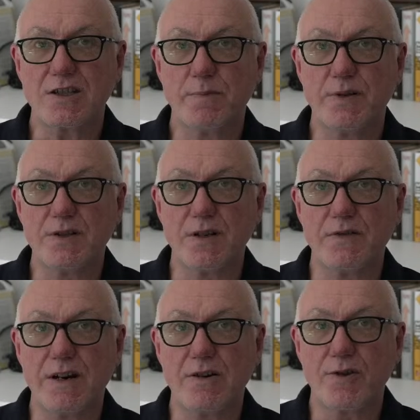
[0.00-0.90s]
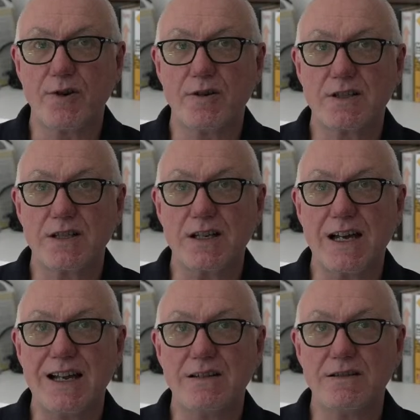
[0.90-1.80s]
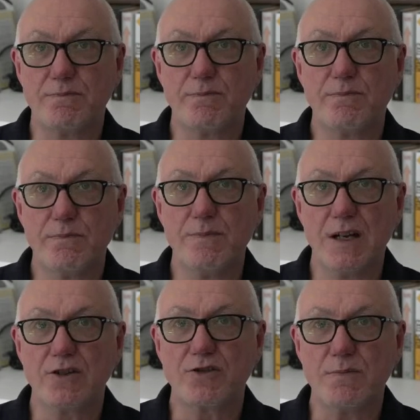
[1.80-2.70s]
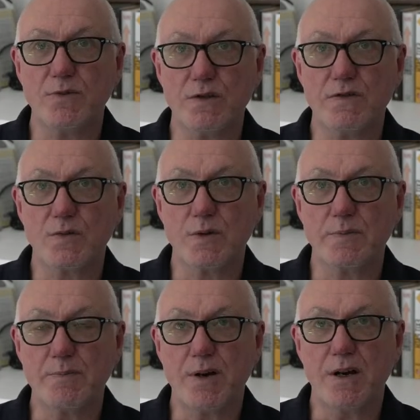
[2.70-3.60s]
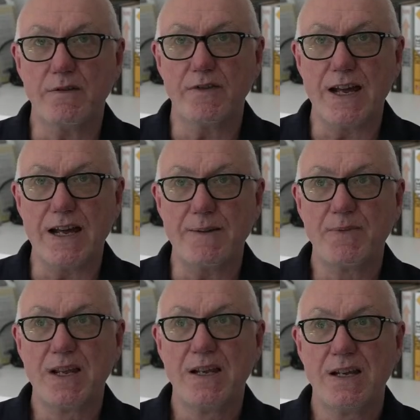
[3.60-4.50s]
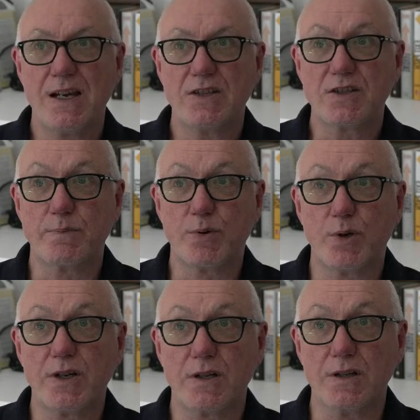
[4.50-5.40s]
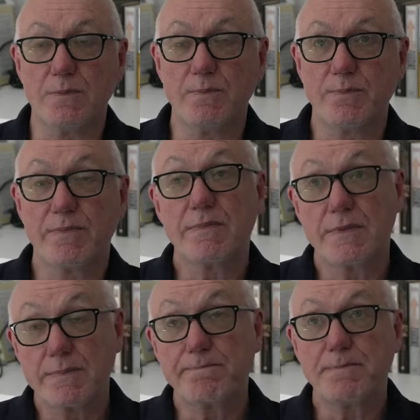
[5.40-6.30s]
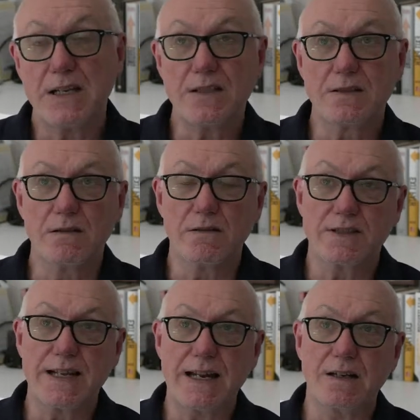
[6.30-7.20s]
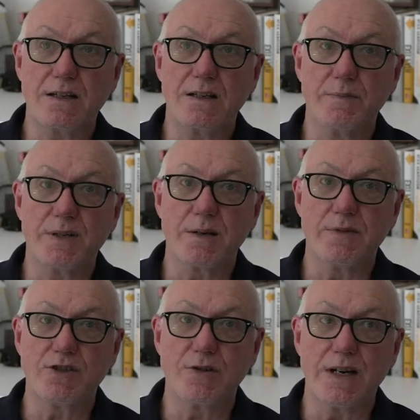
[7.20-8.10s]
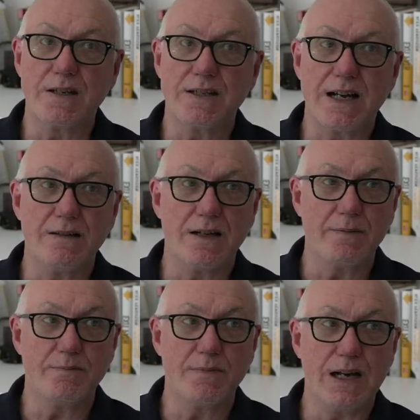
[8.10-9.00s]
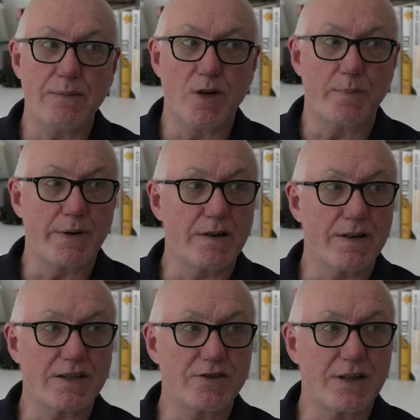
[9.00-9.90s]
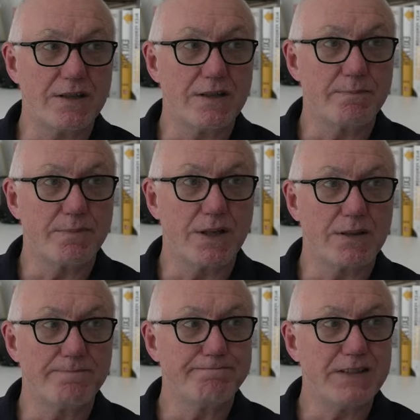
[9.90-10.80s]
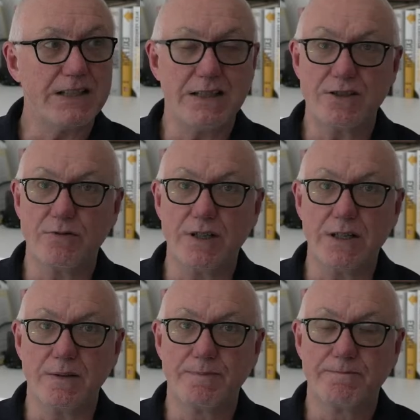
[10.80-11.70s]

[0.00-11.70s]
to preserve their authority, and military moves will be part of that. And supporting them is sadly going to become a trend. I'm not part of that trend, but it is real.